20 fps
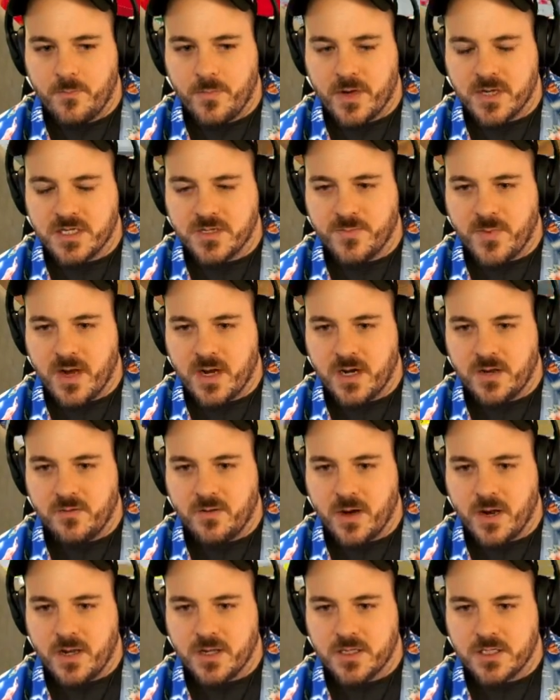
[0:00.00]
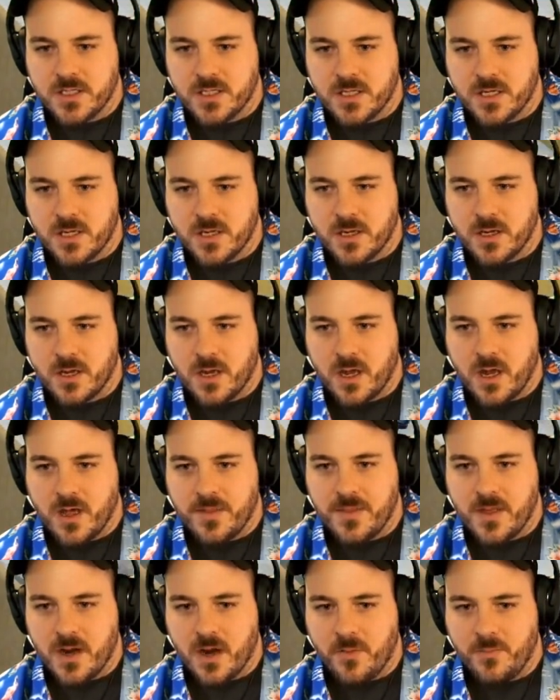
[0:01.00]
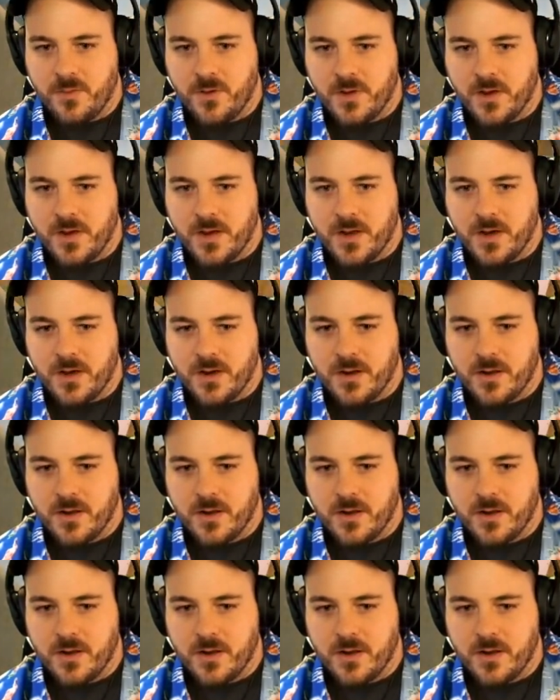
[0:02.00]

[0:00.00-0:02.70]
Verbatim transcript: Basmati rice. And then I'll put...